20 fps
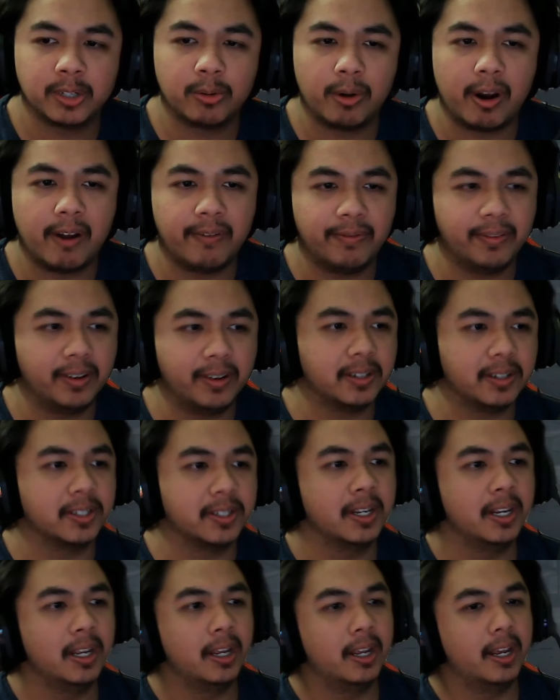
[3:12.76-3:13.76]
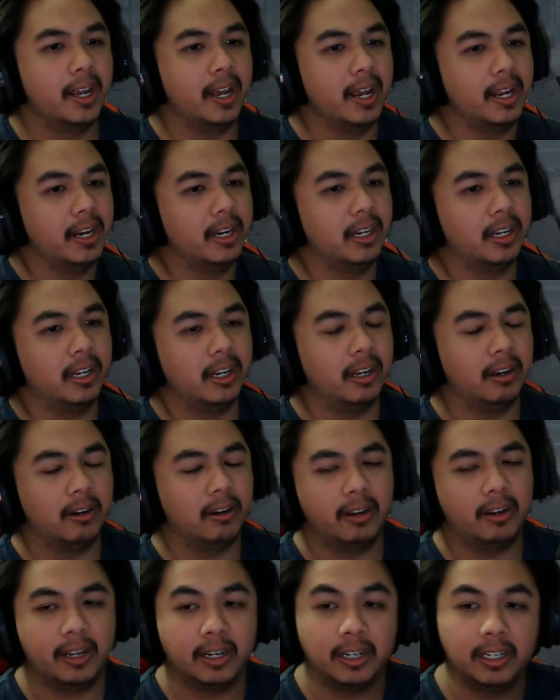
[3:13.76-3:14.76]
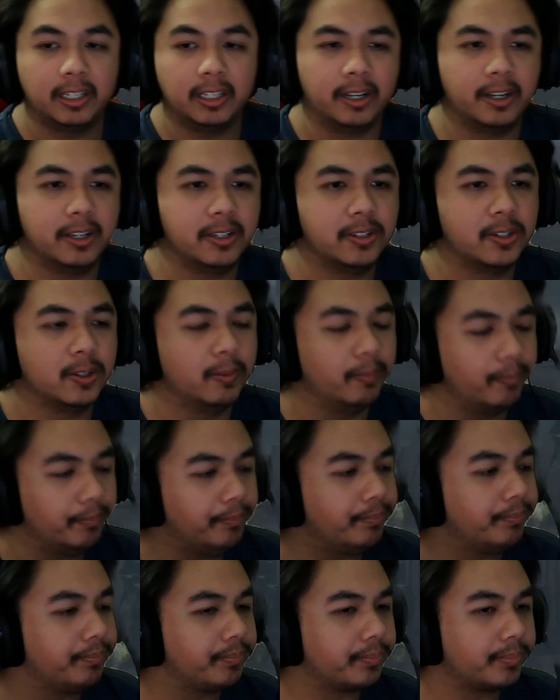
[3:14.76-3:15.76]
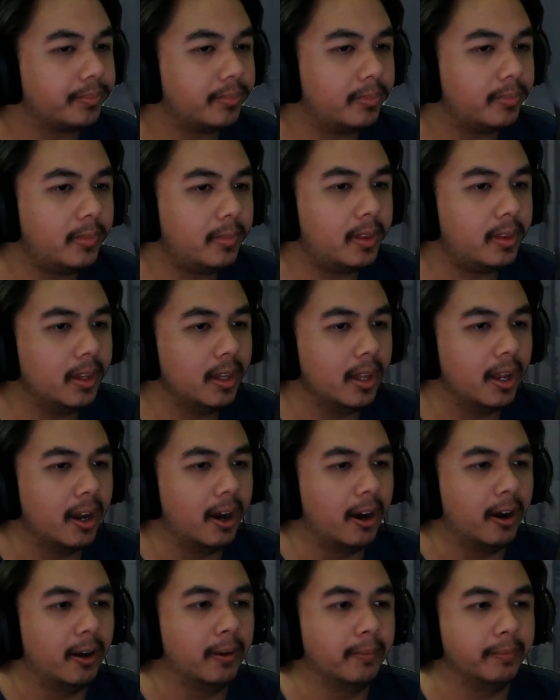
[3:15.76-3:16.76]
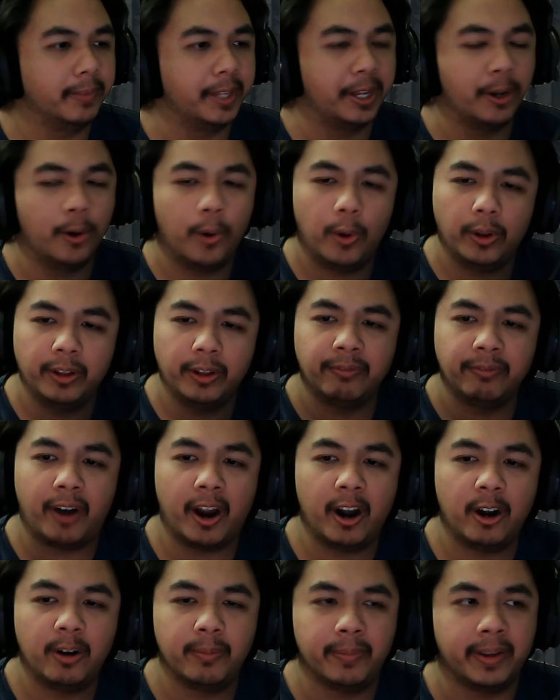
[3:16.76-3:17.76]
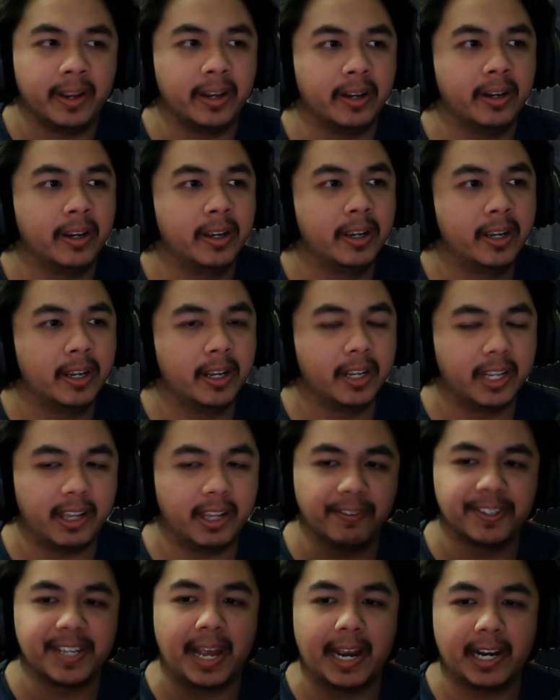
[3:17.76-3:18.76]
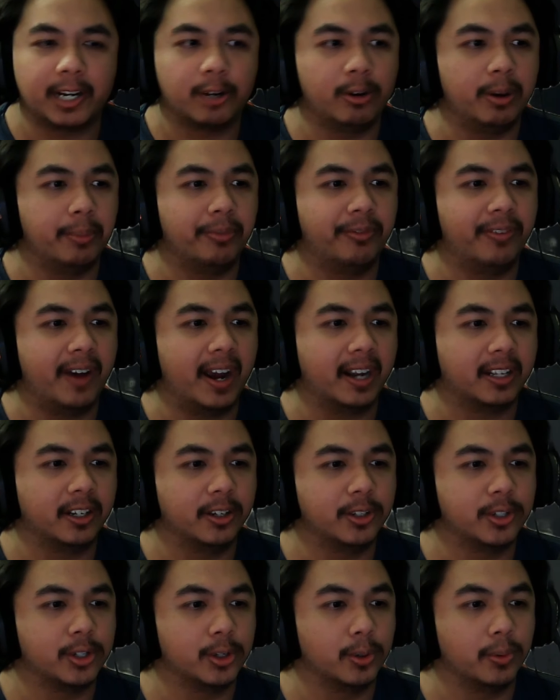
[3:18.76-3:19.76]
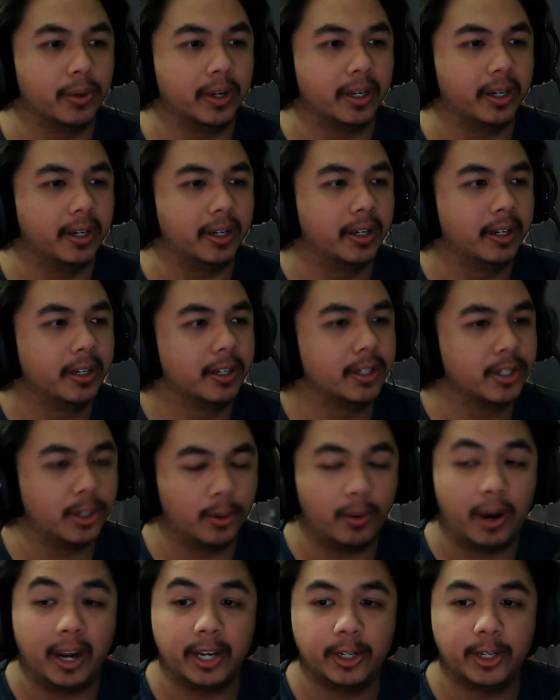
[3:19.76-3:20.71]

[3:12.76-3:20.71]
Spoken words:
graphics, and it does the whole environment gives that creep factor to it. So I